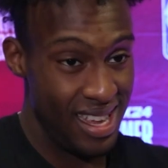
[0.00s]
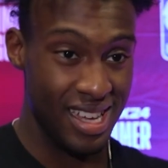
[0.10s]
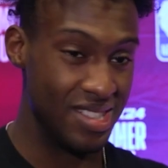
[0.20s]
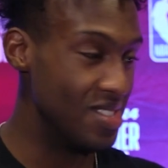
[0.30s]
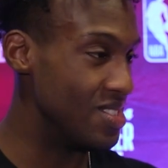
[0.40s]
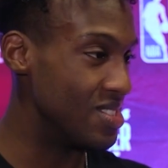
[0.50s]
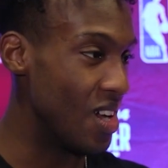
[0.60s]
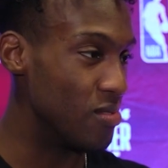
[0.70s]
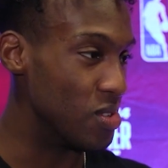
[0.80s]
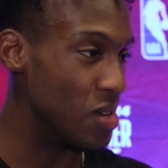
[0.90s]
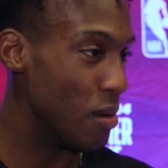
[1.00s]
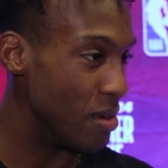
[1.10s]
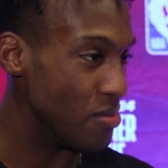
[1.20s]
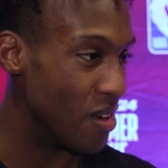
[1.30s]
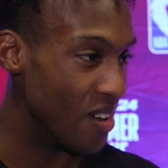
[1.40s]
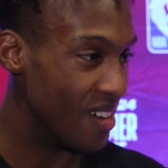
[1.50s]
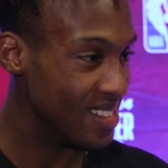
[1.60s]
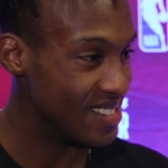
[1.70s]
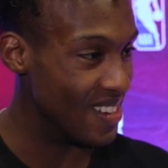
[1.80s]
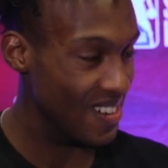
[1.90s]
It's just the start of the tournament for her.
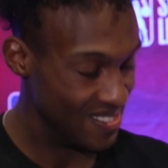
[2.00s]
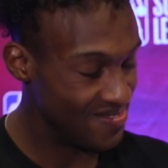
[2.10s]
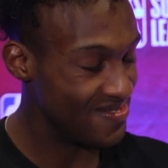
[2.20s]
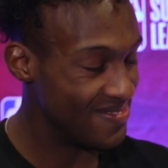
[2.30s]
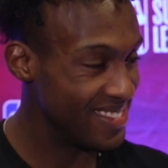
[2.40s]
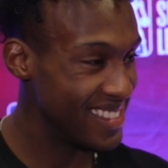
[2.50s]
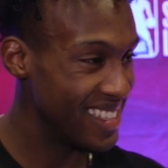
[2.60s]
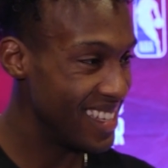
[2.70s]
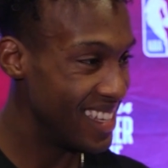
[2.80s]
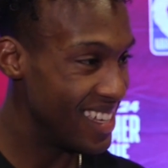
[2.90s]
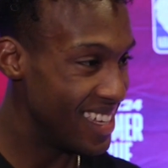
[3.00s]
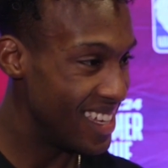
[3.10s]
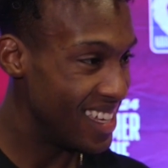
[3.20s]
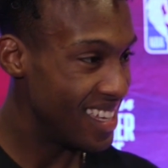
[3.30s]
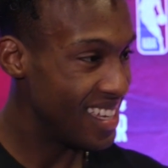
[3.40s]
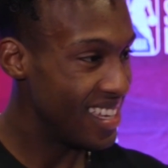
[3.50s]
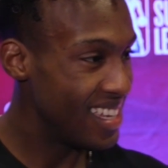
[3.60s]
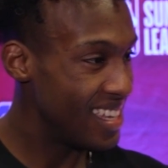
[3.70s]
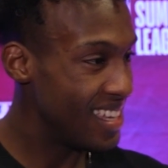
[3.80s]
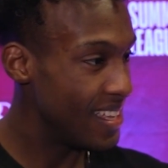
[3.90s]
So. Touching on Canada too, you just
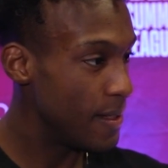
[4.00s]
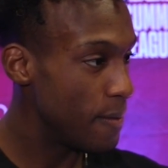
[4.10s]
mentioned.